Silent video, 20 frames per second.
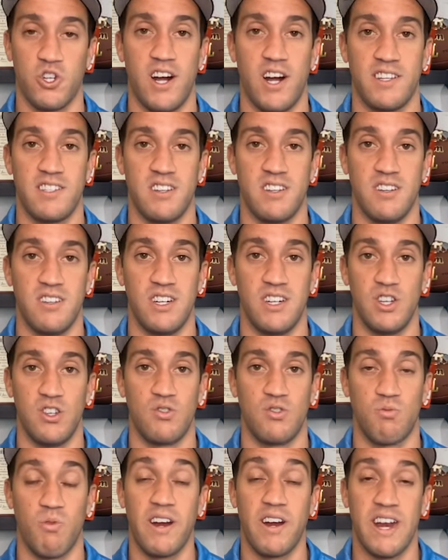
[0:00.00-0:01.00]
Johnson
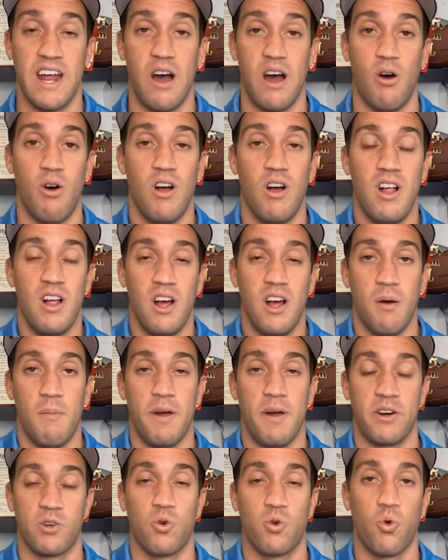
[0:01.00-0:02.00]
is right now a
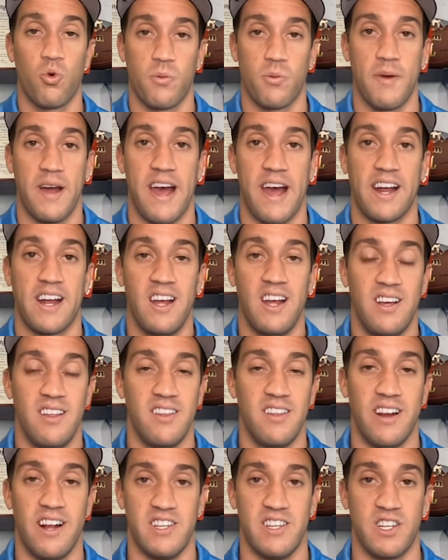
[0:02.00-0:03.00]
better quarterback
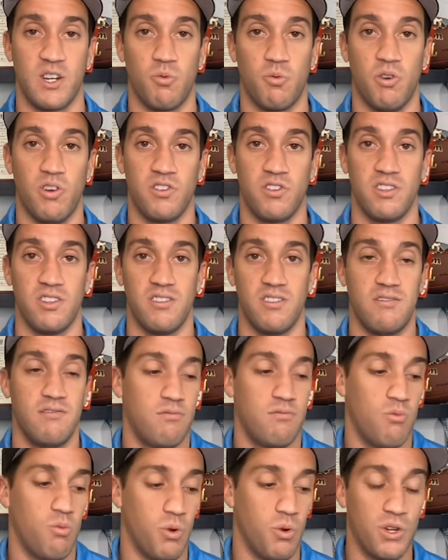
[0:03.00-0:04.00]
than Isaac Wilson.
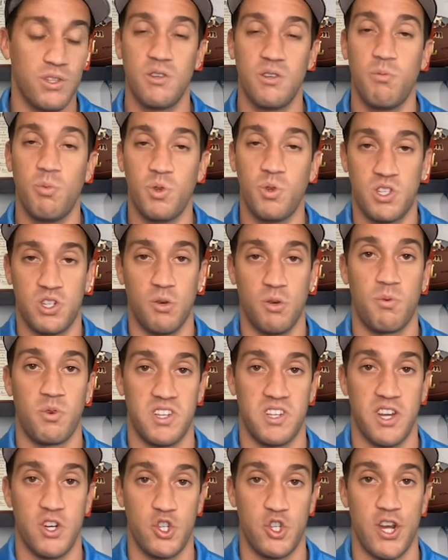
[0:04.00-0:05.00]
Wilson will still
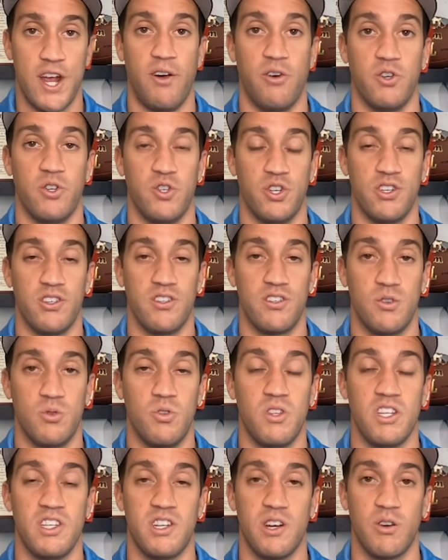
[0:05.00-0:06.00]
present challenges
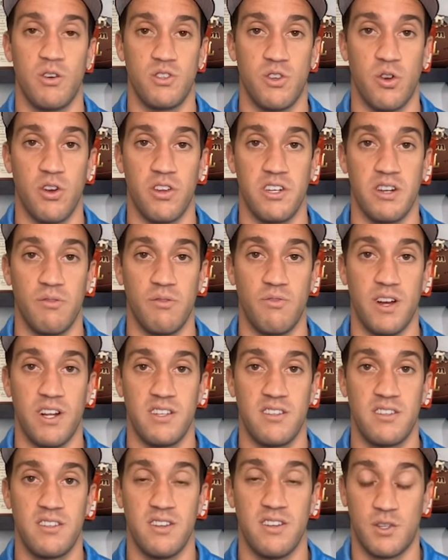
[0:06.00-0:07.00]
to this Arizona
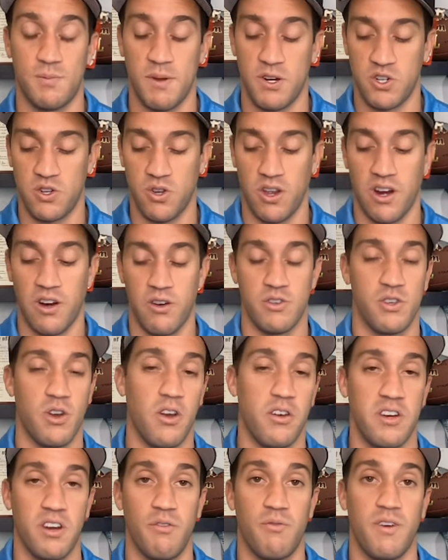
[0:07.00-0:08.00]
defense, especially an
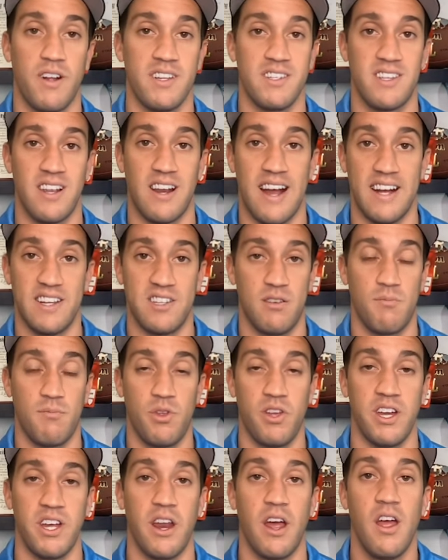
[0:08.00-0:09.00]
Arizona defense that hasn't
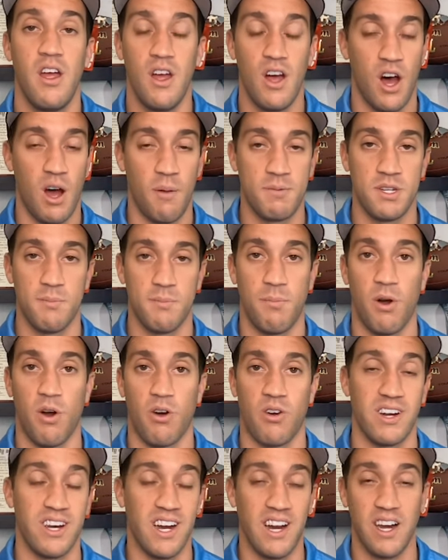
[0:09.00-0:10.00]
played up to
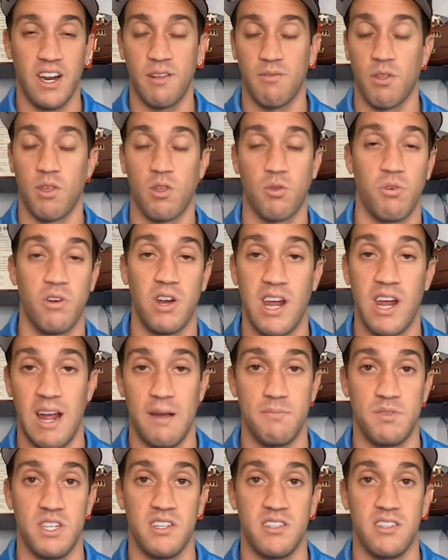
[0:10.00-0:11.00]
par in any of the three
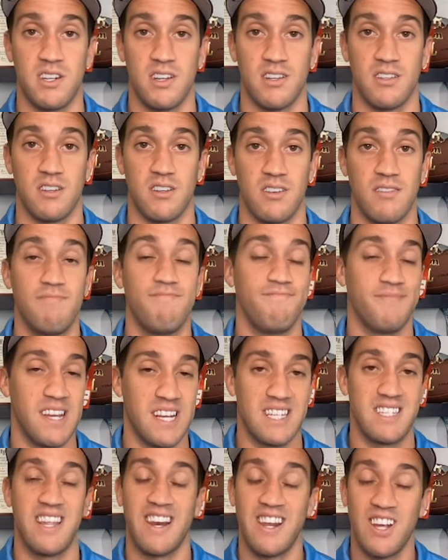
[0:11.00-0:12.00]
games this season.
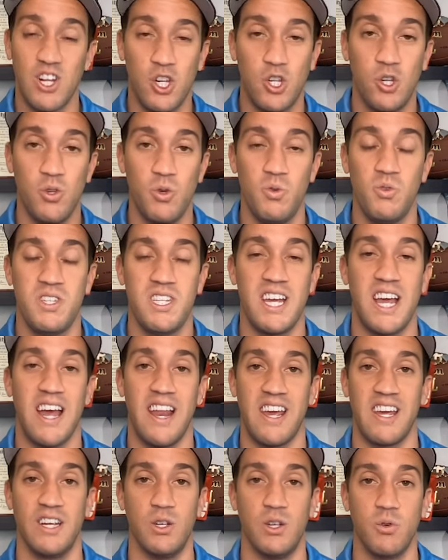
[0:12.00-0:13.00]
Yes, that includes the
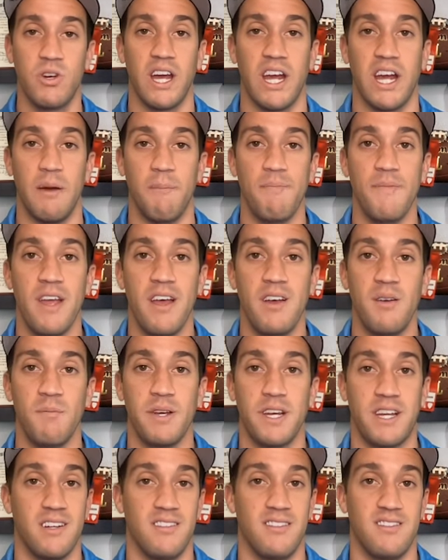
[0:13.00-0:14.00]
NAU game
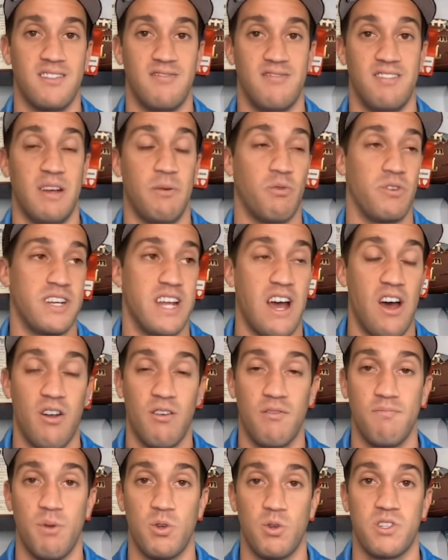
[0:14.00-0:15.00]
because they were
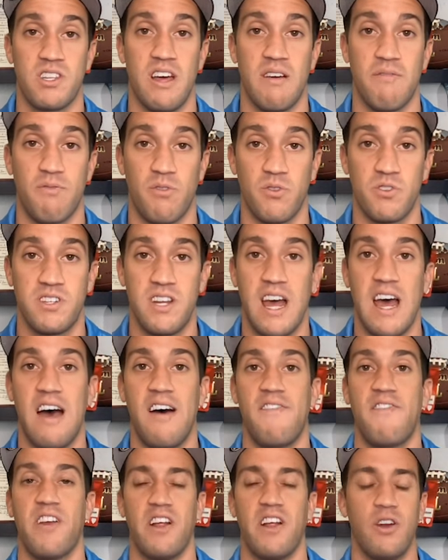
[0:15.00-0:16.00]
down most of that first
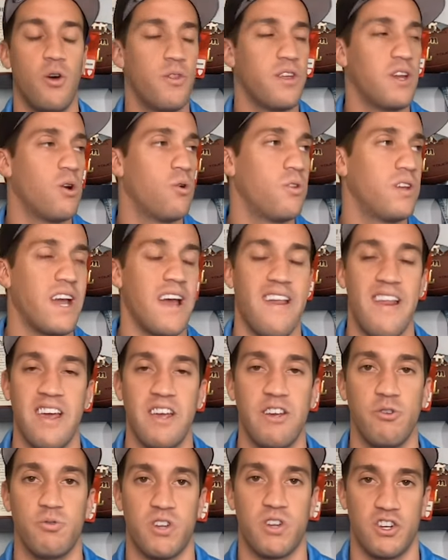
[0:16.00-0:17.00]
half. And I know the only
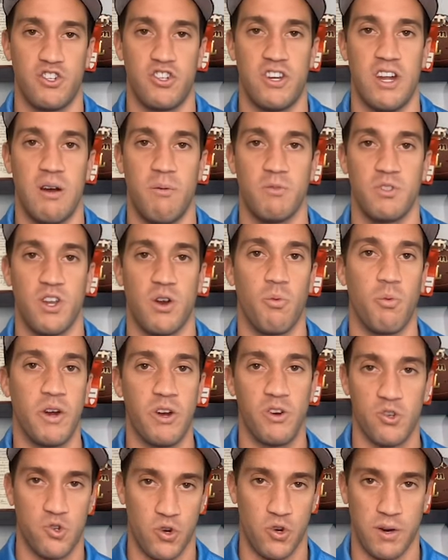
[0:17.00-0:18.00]
NAU touchdown was on a
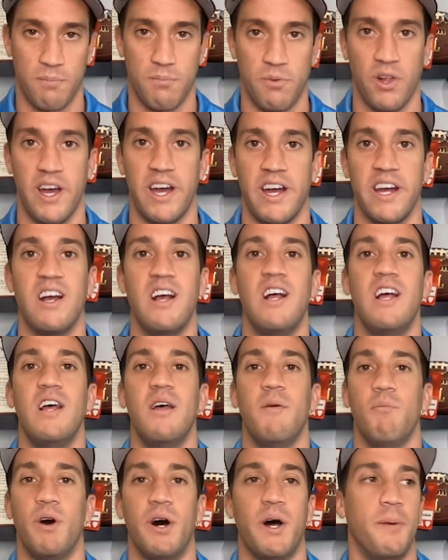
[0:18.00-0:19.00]
weird trick play,
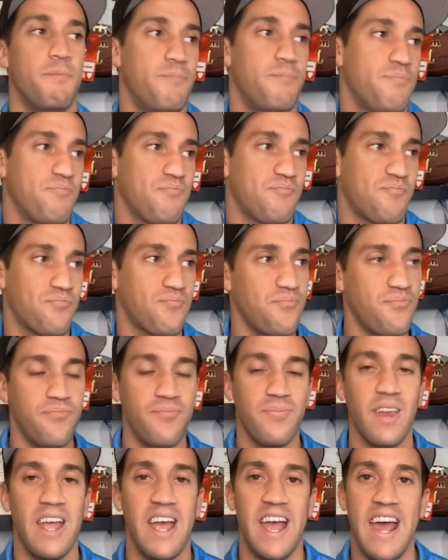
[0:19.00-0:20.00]
but
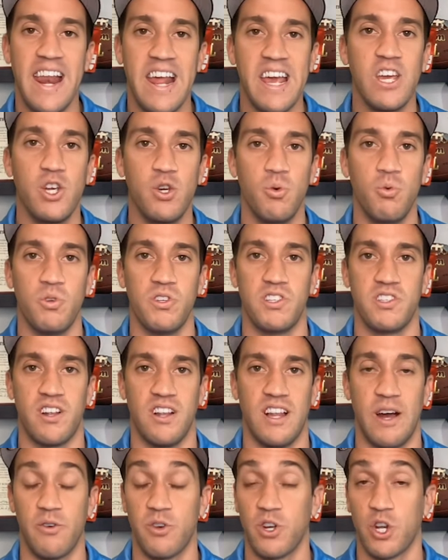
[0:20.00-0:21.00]
NAU was
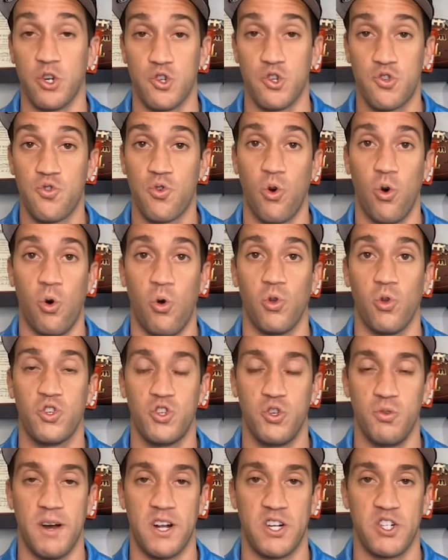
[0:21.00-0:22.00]
allowed to control
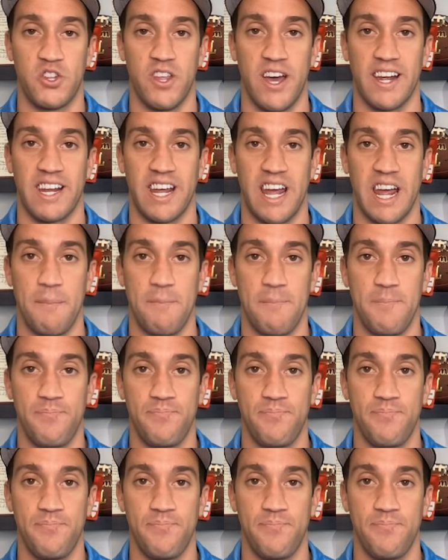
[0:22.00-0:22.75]
too much of that game.